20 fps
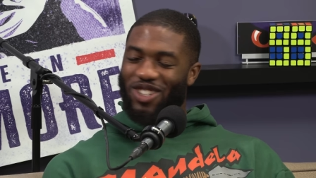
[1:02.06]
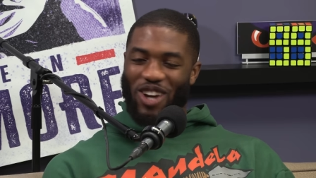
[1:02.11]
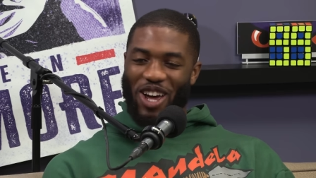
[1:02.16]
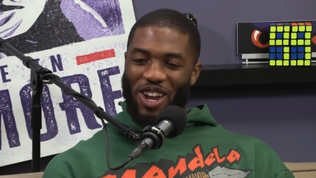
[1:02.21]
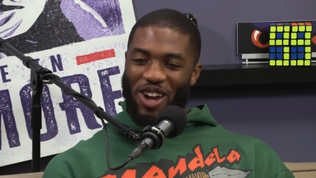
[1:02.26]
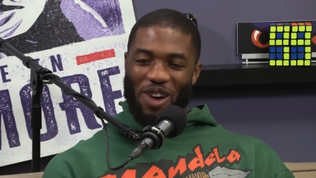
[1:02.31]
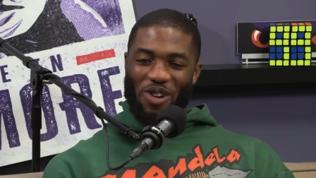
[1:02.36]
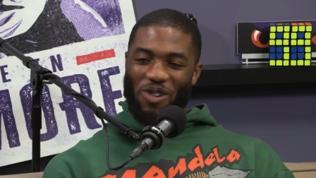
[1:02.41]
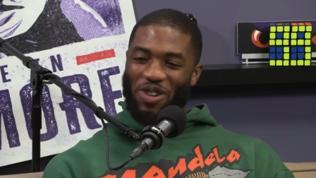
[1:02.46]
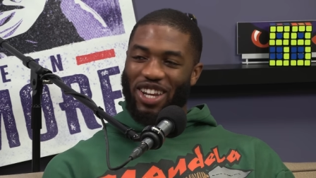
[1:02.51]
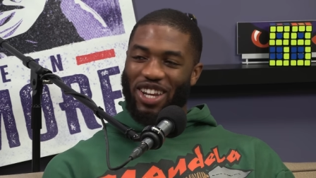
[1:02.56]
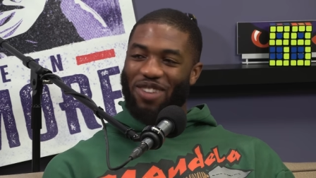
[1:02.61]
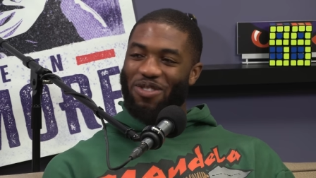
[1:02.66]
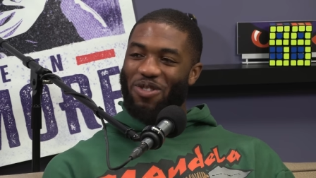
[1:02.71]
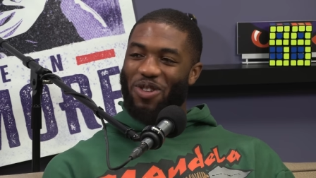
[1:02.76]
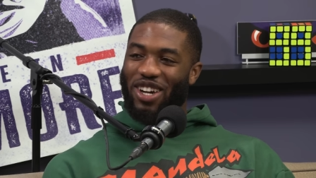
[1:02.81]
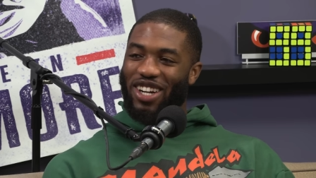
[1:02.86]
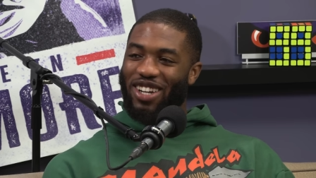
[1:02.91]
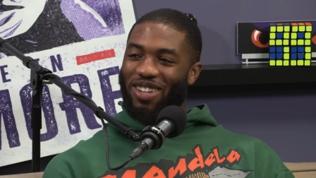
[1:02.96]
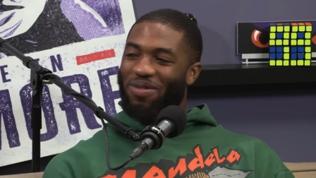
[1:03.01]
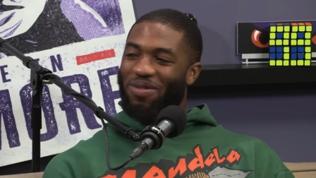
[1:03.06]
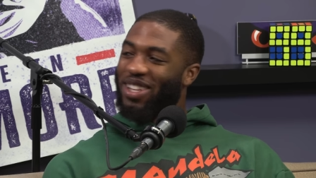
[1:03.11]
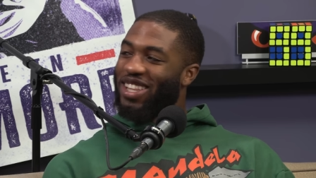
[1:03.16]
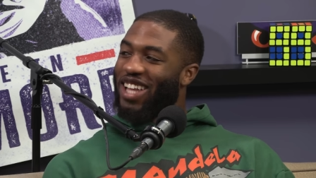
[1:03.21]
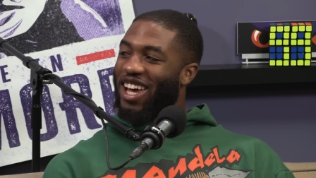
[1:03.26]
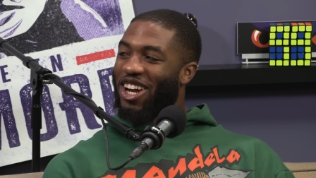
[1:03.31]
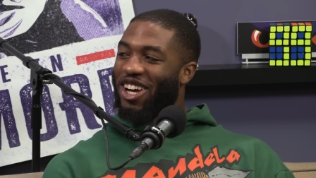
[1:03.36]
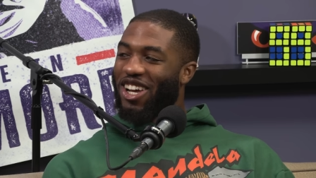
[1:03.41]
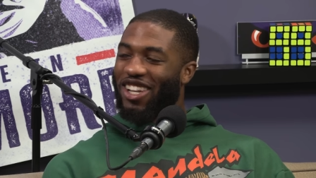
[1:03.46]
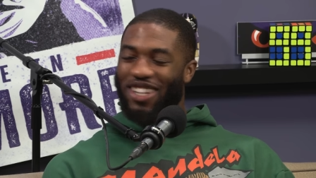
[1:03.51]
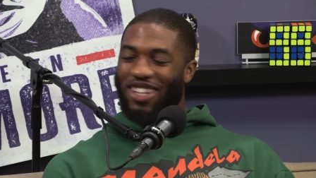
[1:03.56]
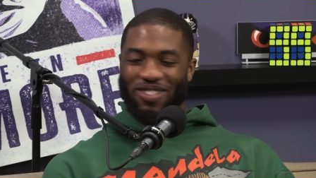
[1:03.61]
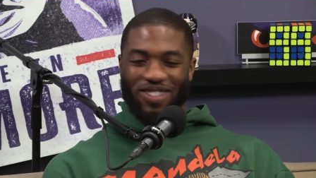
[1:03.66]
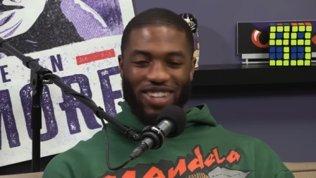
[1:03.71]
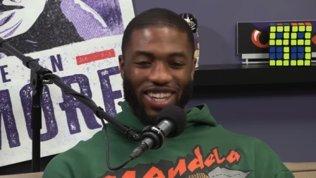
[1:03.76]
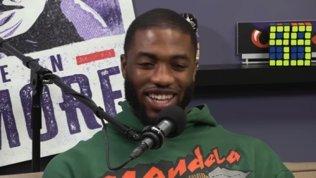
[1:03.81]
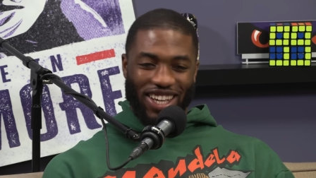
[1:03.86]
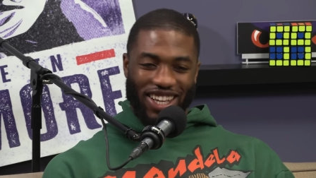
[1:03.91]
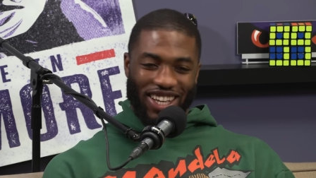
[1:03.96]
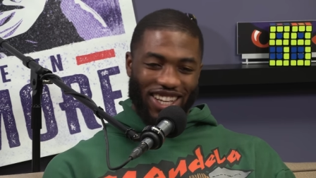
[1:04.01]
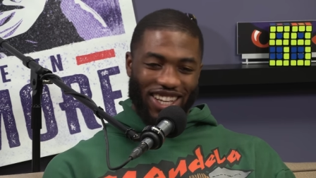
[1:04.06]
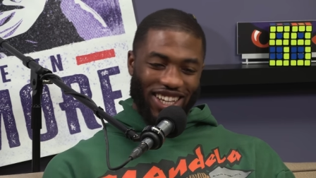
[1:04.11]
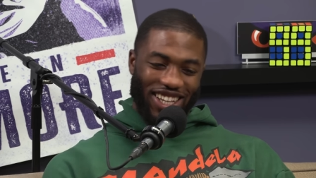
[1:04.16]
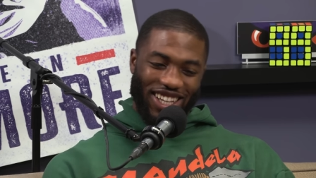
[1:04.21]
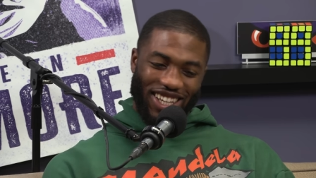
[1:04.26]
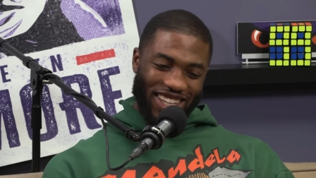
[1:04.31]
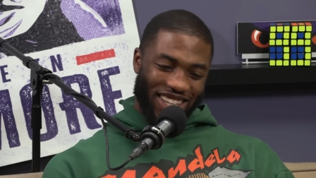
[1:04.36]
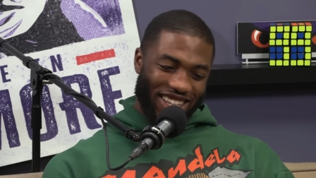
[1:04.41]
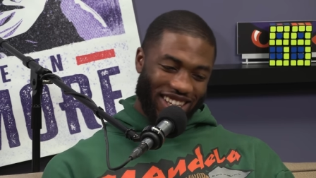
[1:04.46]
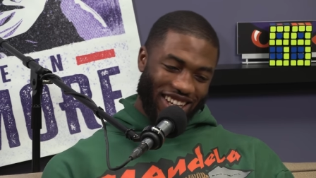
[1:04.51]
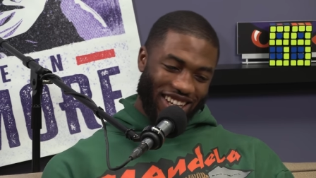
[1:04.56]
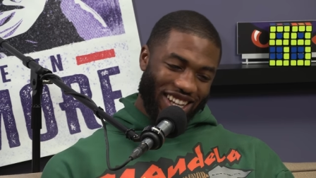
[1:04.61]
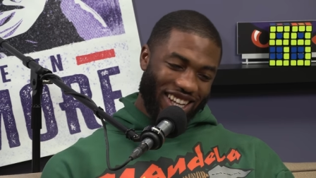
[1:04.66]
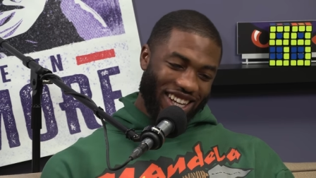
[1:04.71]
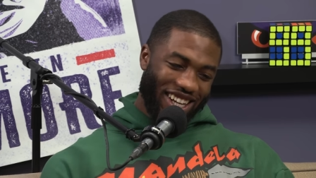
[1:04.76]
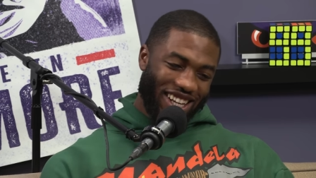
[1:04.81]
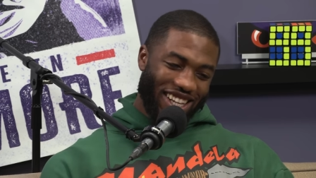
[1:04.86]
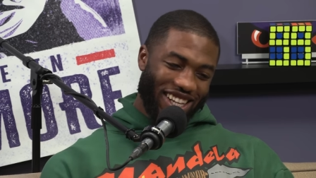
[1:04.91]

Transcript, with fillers: I, I wouldn't even want to put that on them yet. It sounds like